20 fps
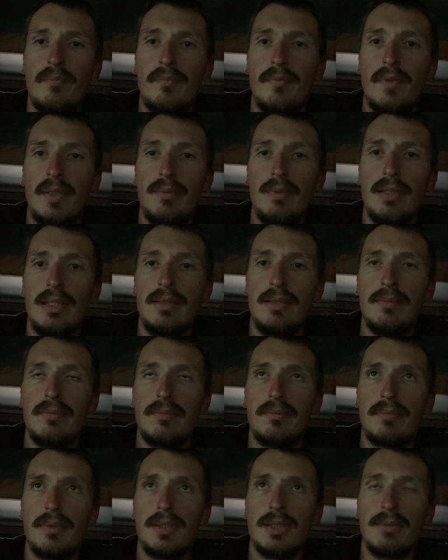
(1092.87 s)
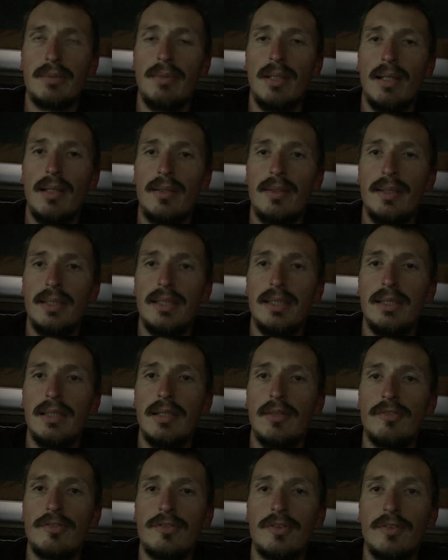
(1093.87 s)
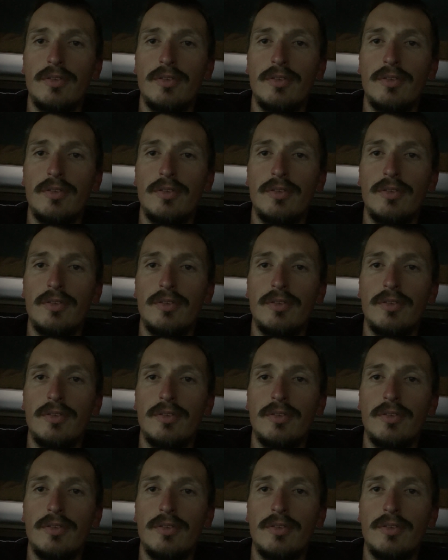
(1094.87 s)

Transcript: maybe possibility of